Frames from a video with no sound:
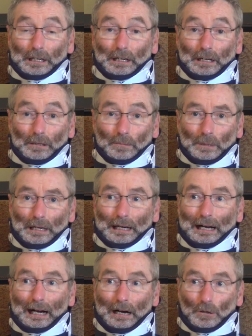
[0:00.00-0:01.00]

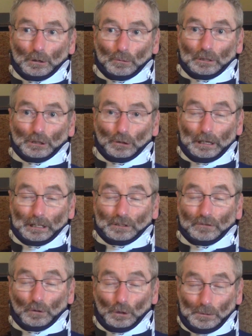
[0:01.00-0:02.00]
How can we
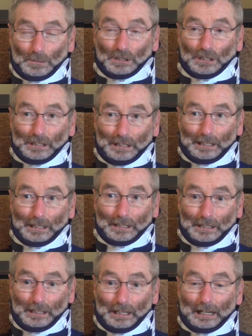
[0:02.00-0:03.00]
transform
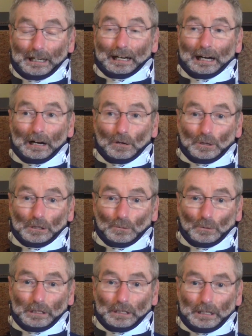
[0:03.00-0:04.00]
society? How can
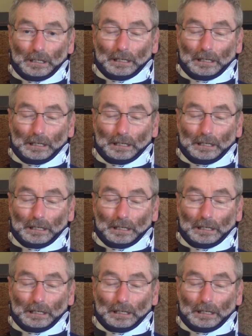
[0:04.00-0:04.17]
we